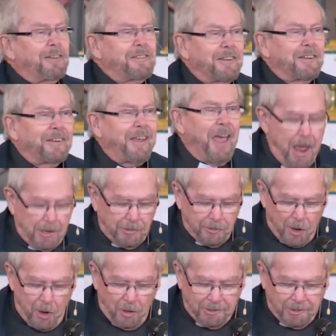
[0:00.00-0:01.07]
collars and
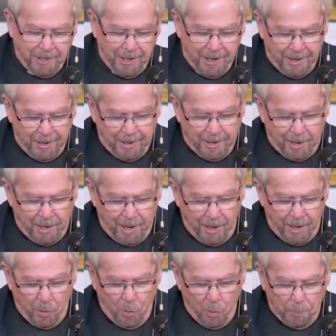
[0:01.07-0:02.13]
cassocks
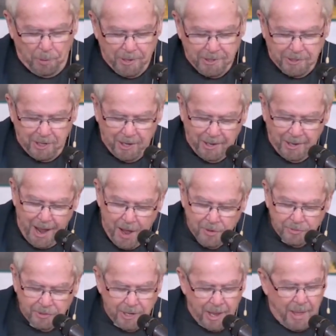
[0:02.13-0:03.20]
or
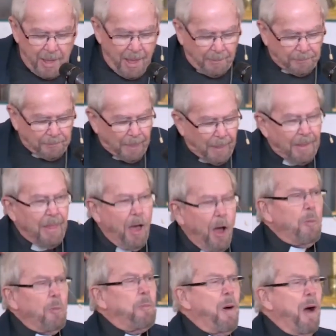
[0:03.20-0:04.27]
preaching gowns.
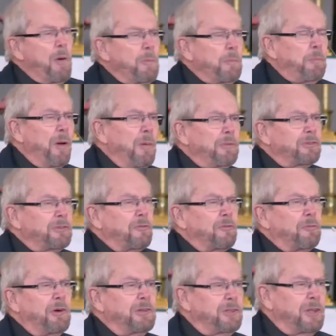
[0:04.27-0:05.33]
The whole
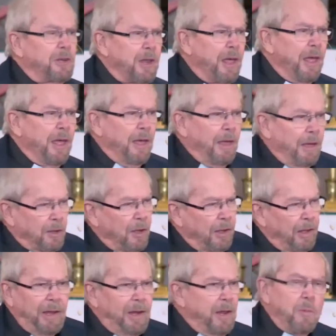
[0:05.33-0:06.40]
purpose of prison,
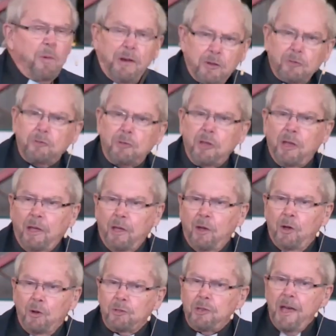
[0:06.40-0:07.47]
anyone
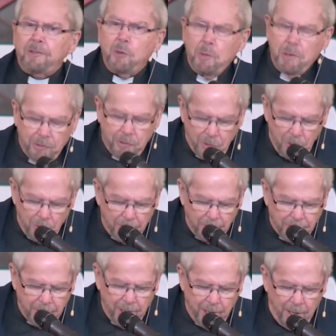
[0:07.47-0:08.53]
who's had to
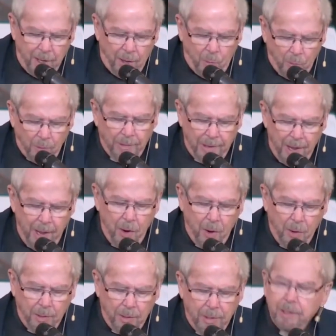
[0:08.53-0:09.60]
endure it will
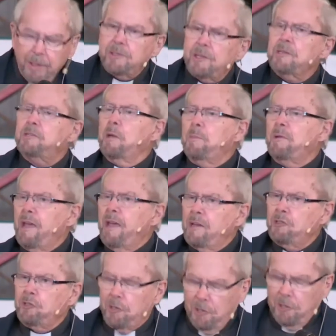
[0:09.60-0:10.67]
know, is
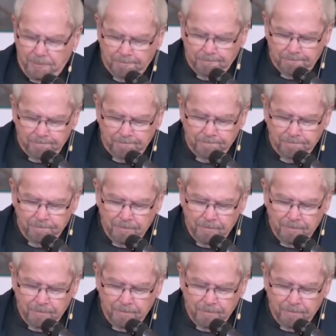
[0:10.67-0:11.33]
intimidation.